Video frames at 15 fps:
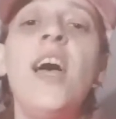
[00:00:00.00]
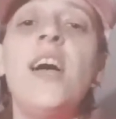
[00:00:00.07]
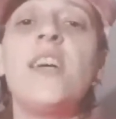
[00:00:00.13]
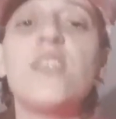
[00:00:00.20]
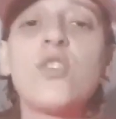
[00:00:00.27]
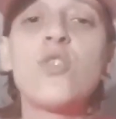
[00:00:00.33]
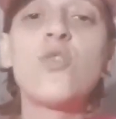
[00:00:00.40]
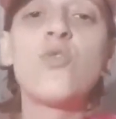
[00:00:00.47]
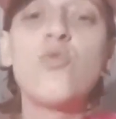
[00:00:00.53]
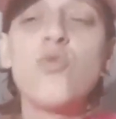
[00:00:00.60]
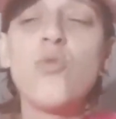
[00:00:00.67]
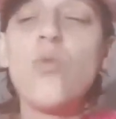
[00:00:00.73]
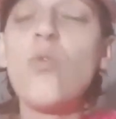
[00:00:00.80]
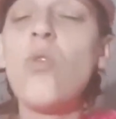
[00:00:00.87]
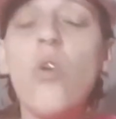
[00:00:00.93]
It's
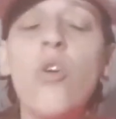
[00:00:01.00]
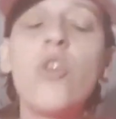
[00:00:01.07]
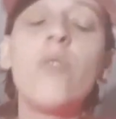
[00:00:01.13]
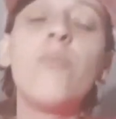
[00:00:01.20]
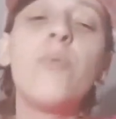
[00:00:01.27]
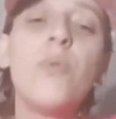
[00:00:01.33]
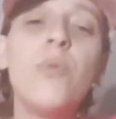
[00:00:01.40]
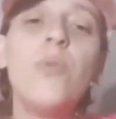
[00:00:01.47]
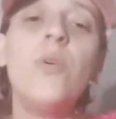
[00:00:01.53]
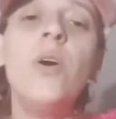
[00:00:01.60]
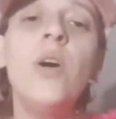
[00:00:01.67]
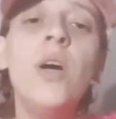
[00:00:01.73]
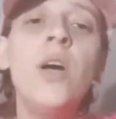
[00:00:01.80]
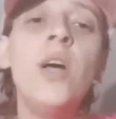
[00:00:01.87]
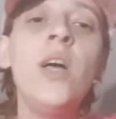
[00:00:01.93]
so horrible.
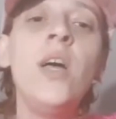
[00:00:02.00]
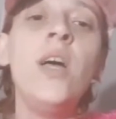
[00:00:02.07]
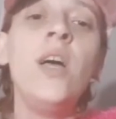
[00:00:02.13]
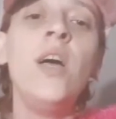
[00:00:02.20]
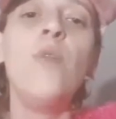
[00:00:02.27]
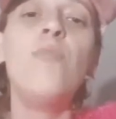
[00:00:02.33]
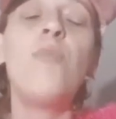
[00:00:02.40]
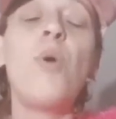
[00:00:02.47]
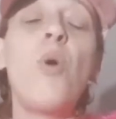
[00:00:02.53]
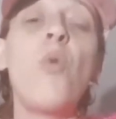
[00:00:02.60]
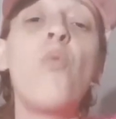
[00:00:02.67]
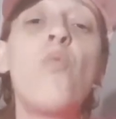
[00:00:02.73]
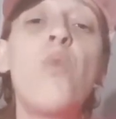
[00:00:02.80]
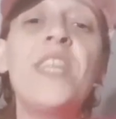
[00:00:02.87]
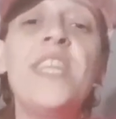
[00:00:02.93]

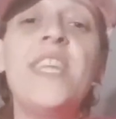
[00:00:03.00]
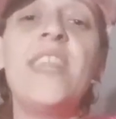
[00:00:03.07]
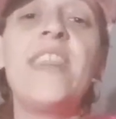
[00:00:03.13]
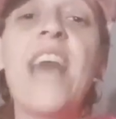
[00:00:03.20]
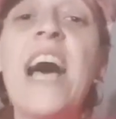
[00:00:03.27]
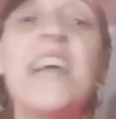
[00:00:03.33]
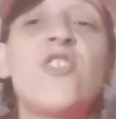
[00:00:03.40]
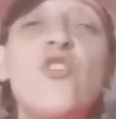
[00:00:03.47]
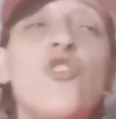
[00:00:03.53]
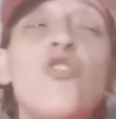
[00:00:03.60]
But when that's